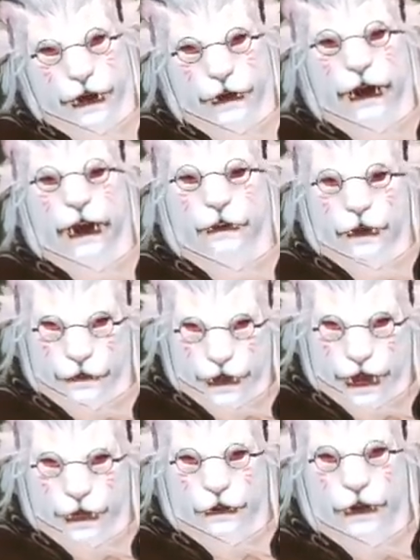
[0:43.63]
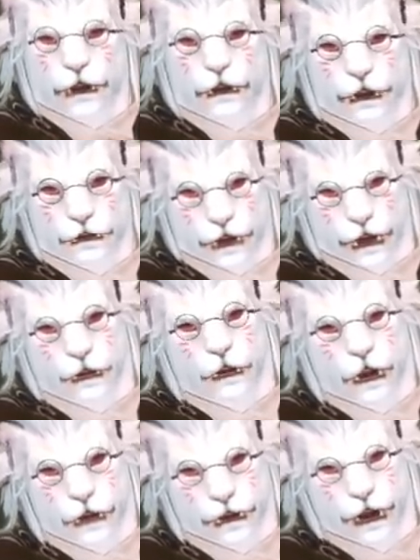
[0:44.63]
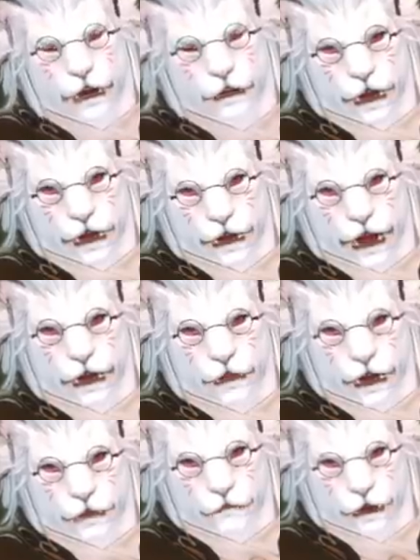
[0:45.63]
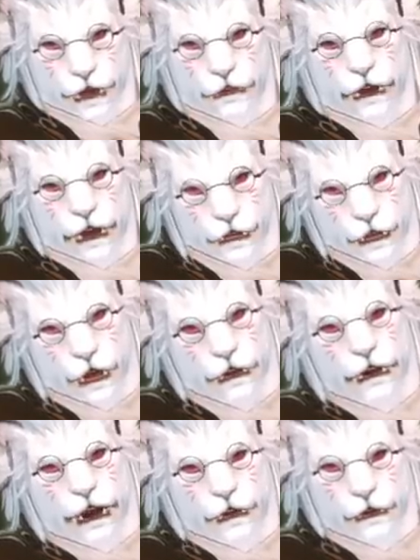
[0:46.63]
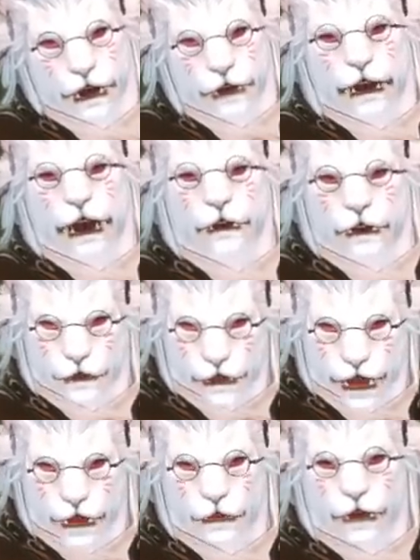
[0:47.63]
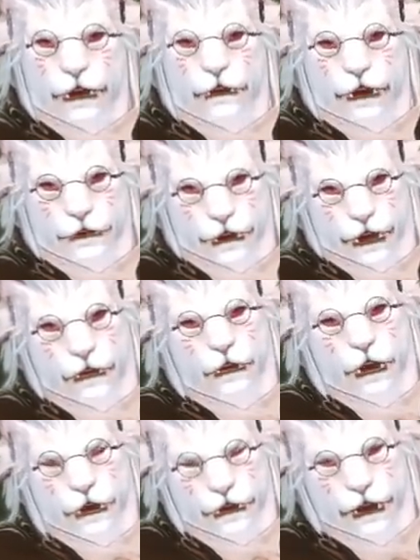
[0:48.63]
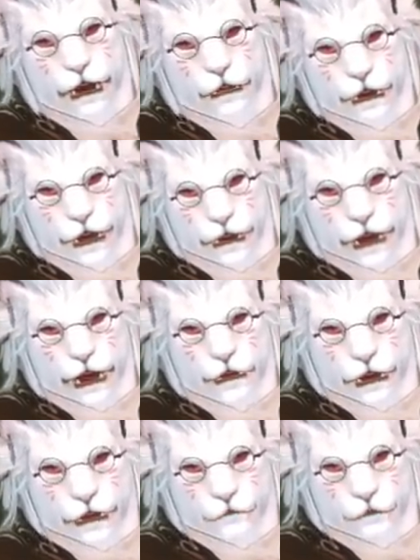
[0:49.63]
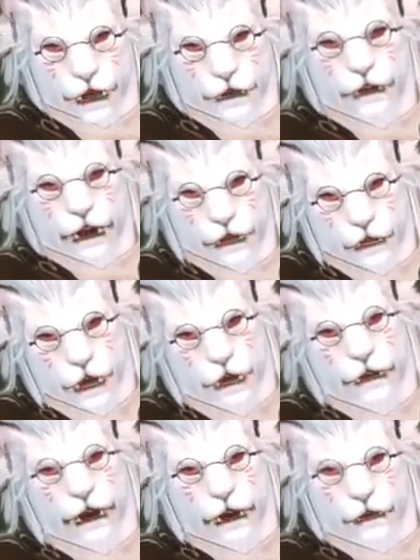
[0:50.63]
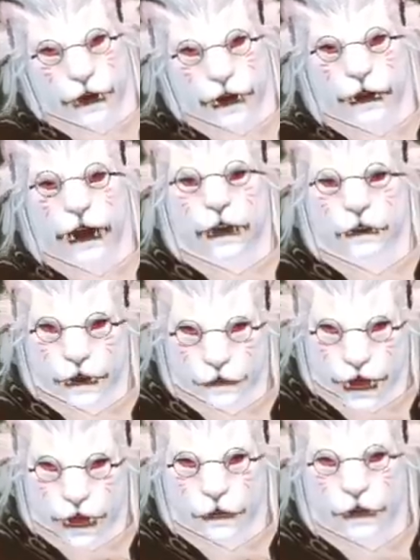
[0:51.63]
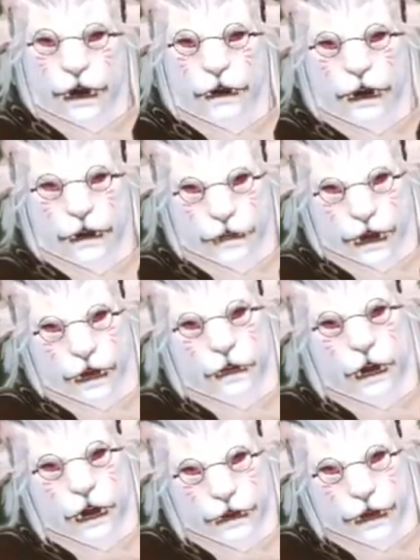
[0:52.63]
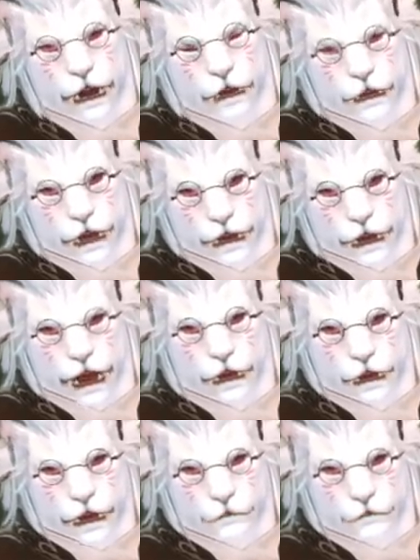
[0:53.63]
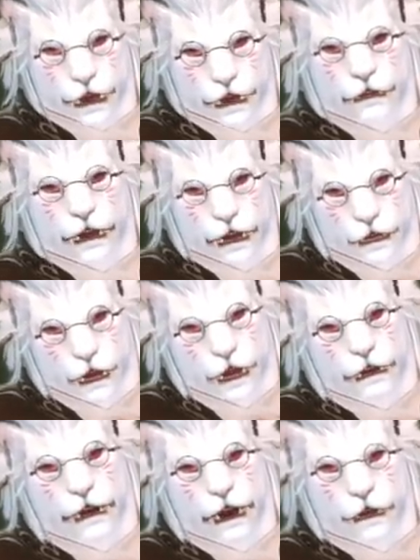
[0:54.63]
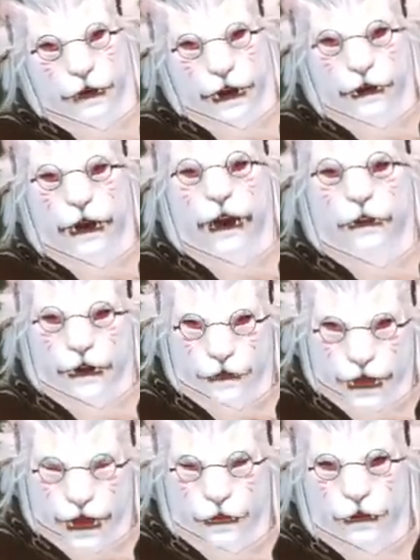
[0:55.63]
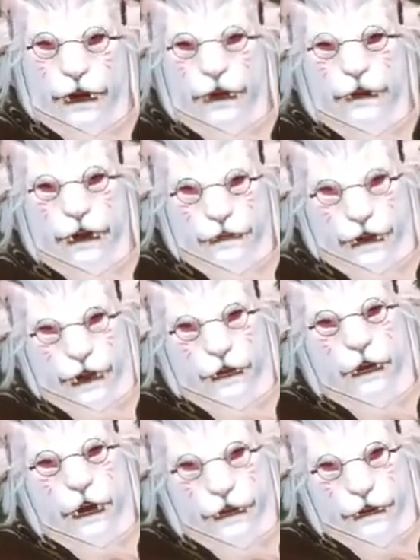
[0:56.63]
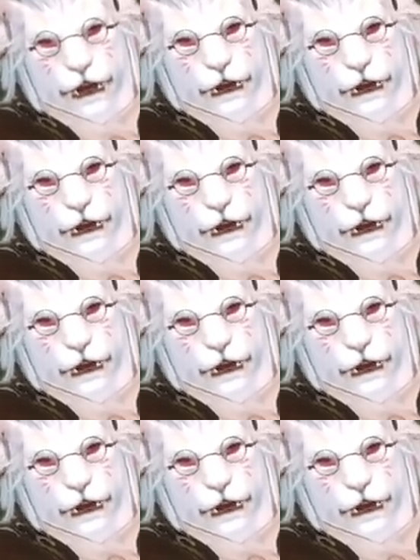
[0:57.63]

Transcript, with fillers: If you've been leveling your crafters and gatherers alongside me during these videos, uh, this will be the way that you really cash out. Uh, so I'll be going over that, and I'll also be going over some stuff even if you don't have any crafters up. So let's get into the video.